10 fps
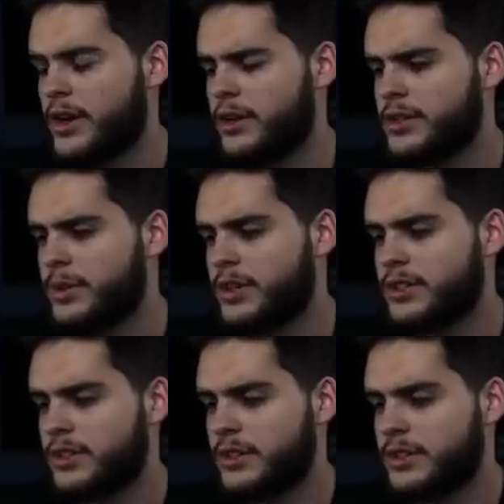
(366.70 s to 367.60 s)
Anyways, he's gonna
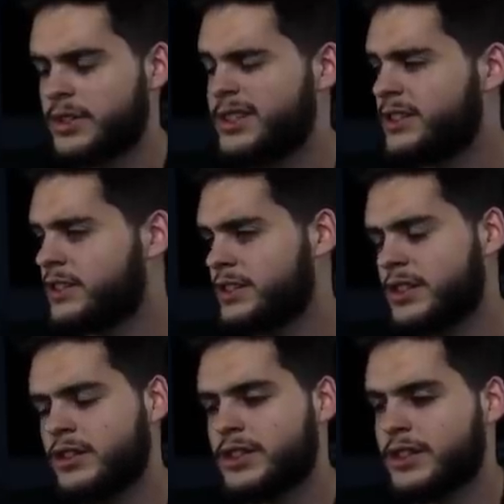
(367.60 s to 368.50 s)

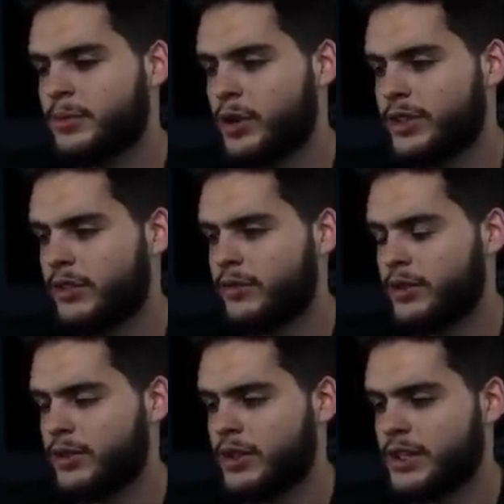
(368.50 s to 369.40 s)
look at the ball
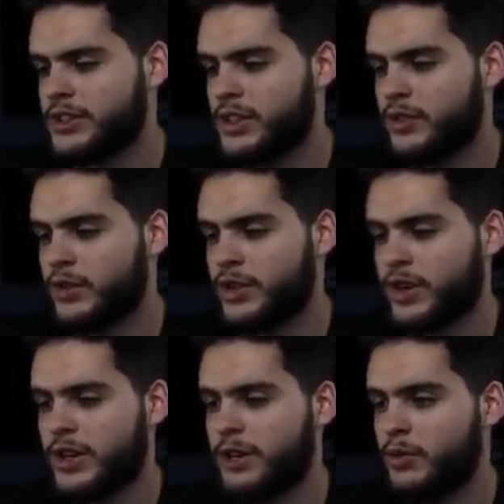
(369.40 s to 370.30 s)
downfield unless he's gonna really try
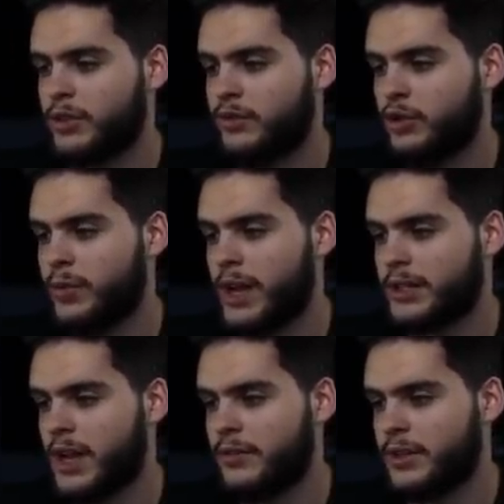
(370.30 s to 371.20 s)
to hit me with the fullback
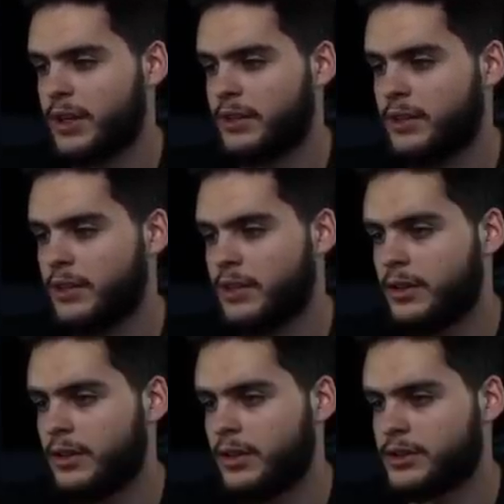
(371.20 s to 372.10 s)
dive again.
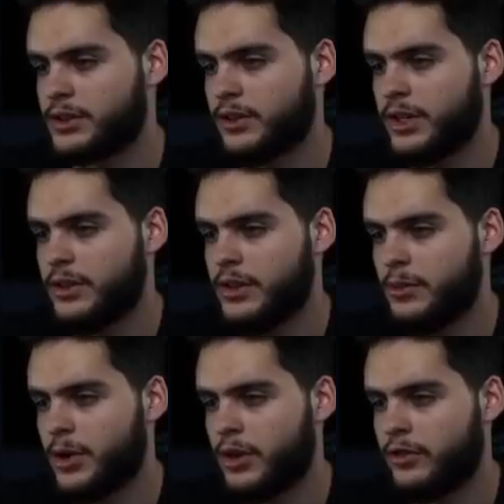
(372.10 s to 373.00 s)
A screen,
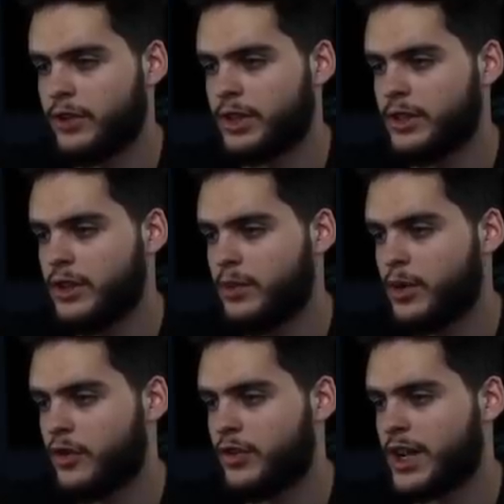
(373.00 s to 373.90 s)
perfect,
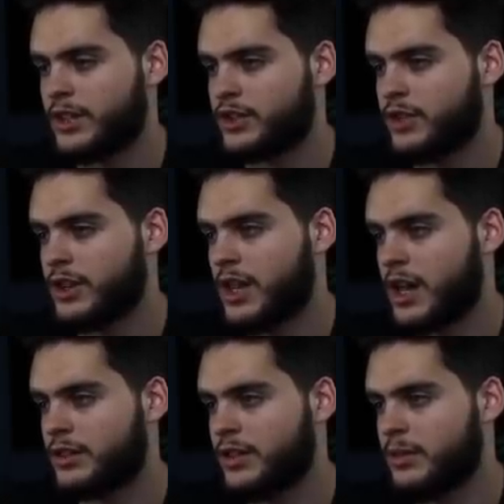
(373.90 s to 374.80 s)
perfect. Got the screen
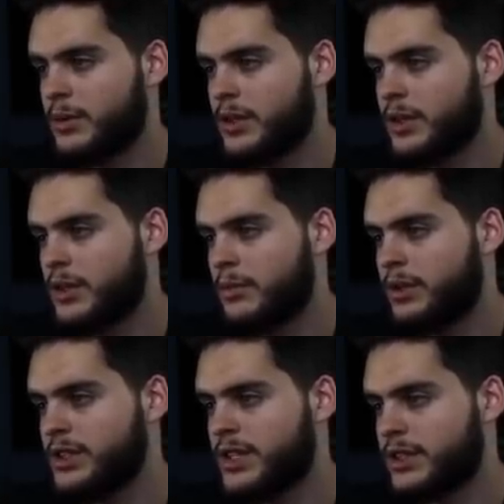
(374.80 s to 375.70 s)
locked up.
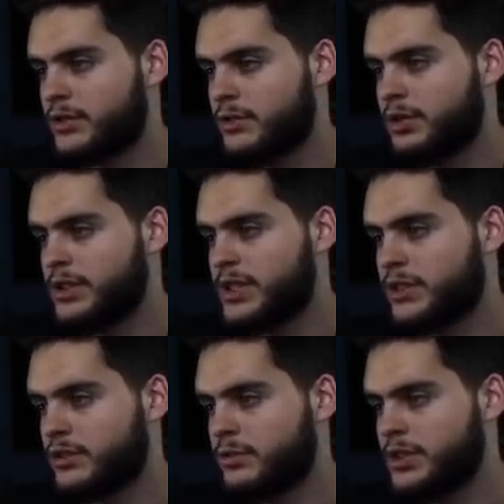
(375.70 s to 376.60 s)
Please get to him, please get
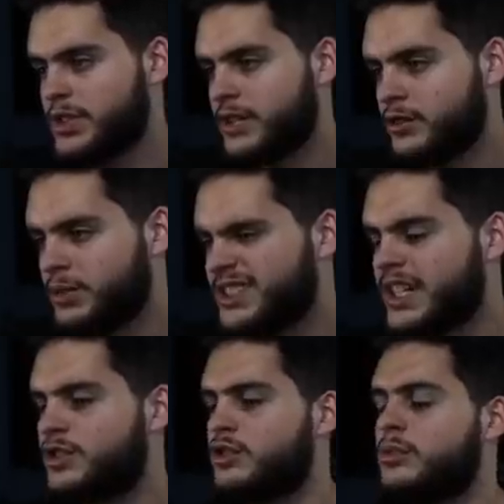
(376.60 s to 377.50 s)
to him, please get to him, please
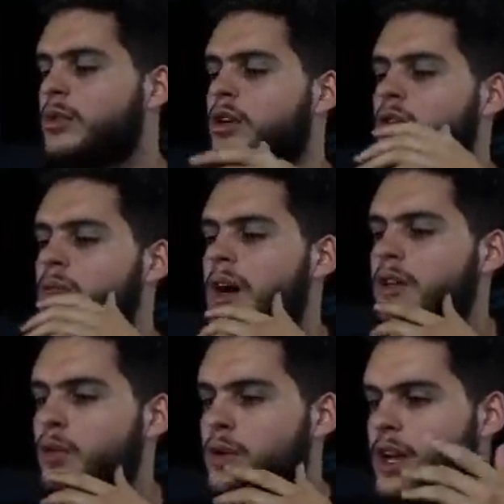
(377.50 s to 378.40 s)
get to him. Oh my
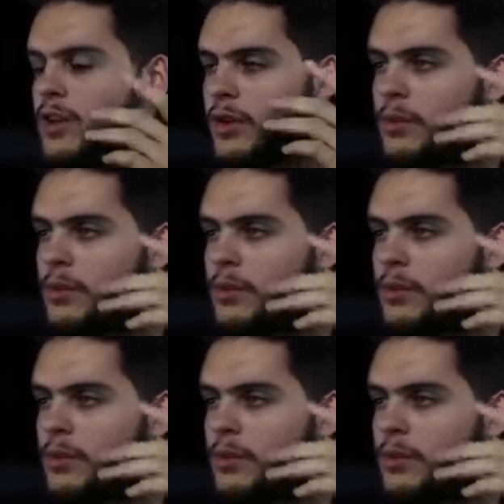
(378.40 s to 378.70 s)
lord, he outran